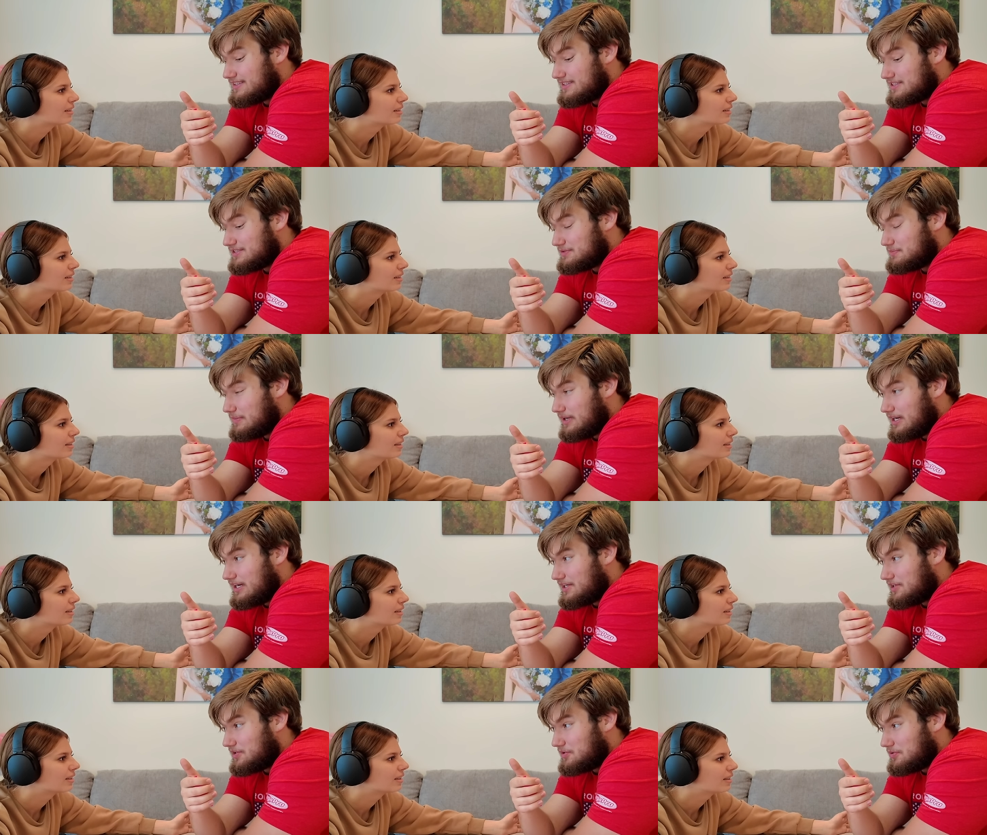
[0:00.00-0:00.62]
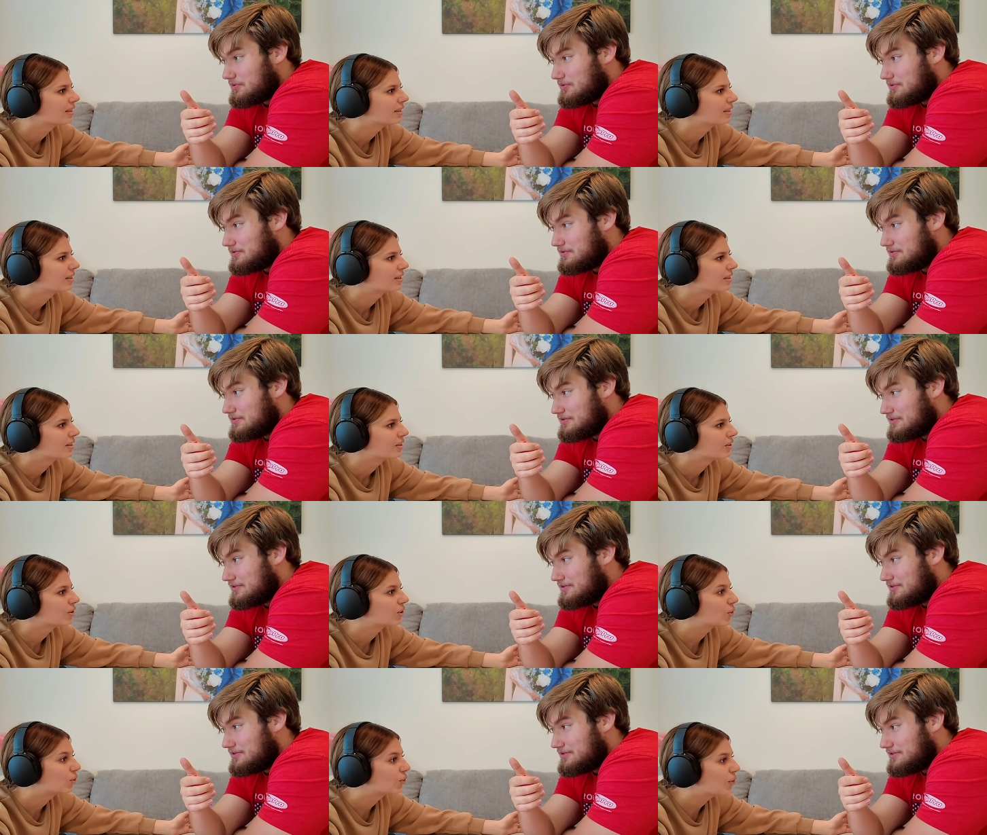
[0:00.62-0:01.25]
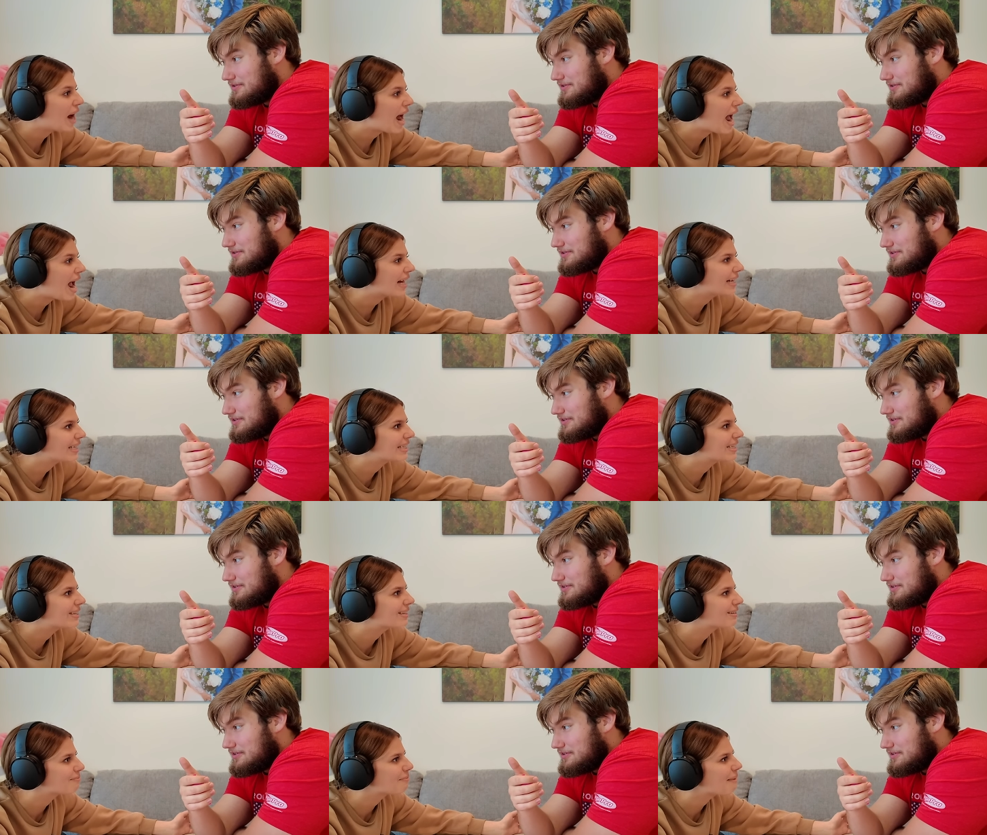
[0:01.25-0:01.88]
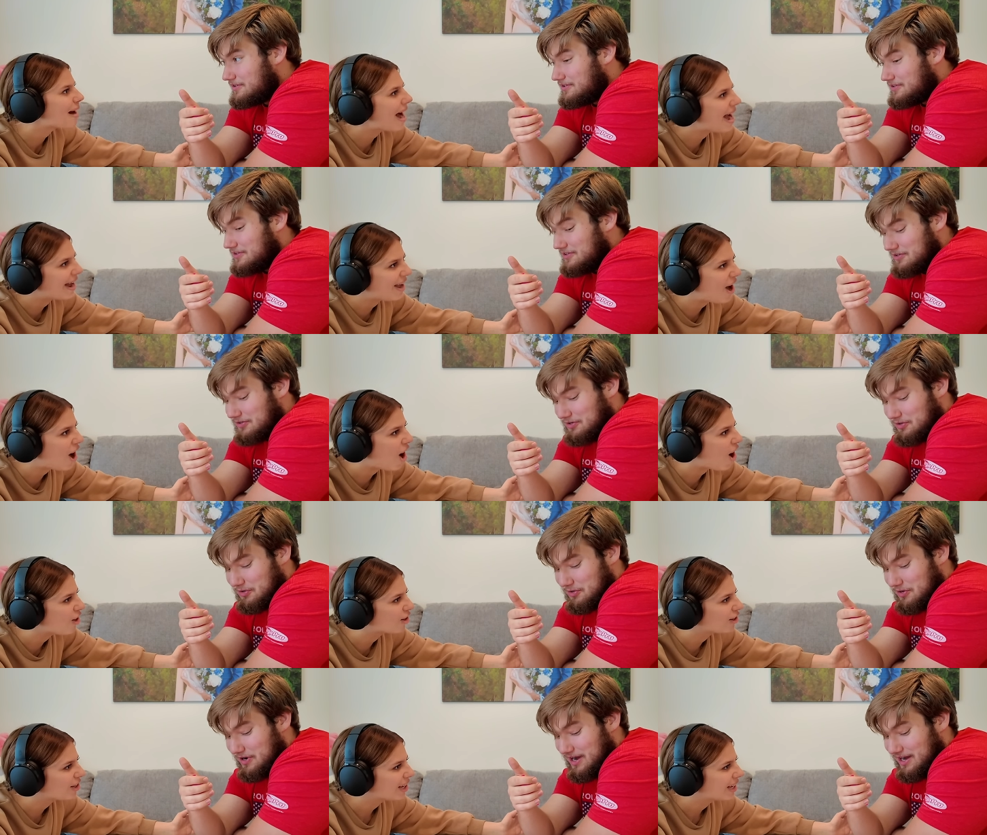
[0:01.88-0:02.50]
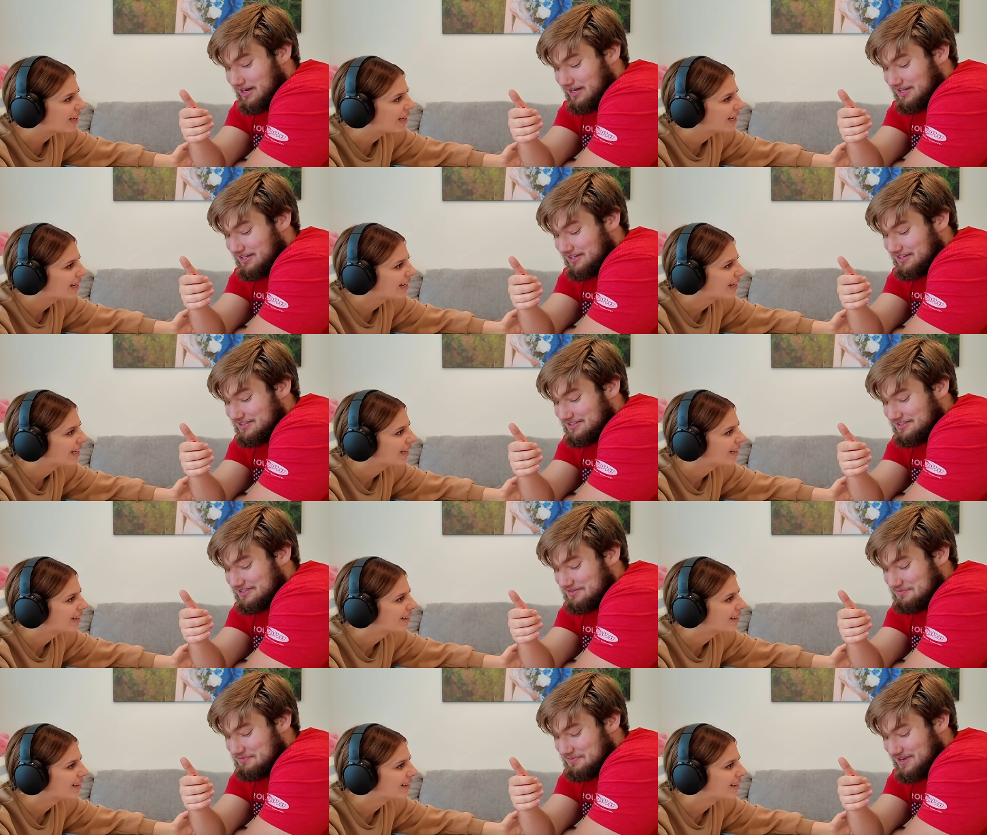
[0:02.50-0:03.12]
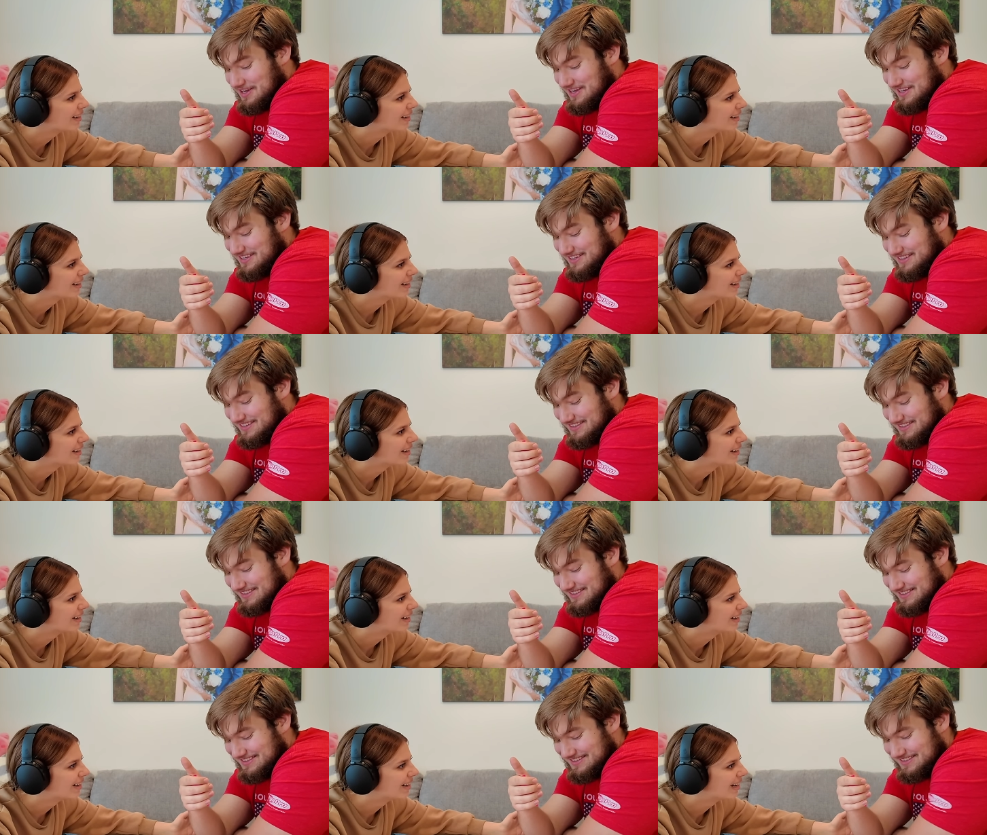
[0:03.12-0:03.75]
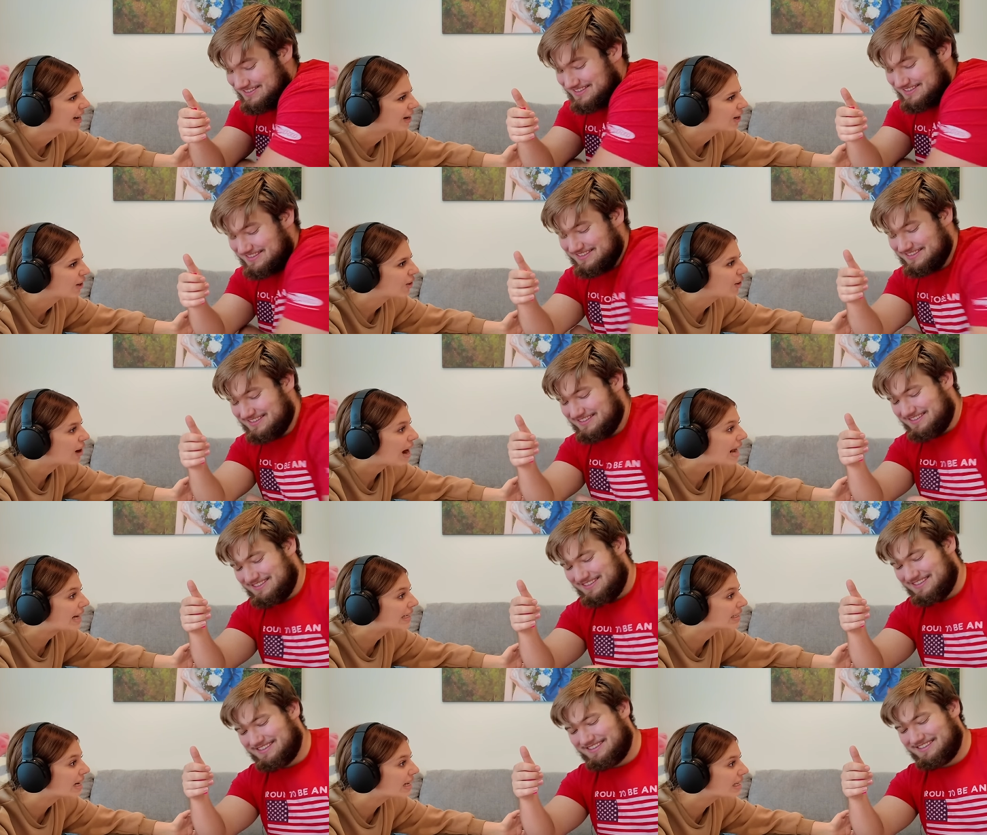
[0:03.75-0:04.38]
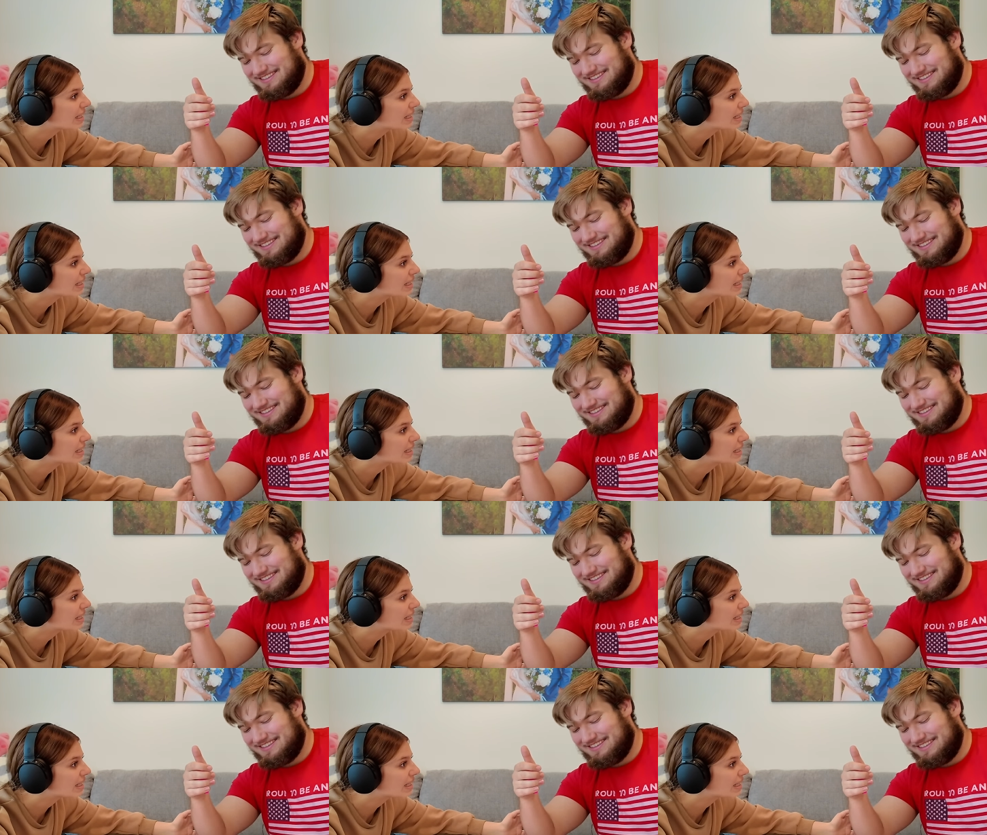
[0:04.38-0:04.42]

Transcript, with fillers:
Speaker 1: a smile.
Speaker 2: Cracked smile!
Speaker 1: Cracking a smile.
Speaker 2: Crack a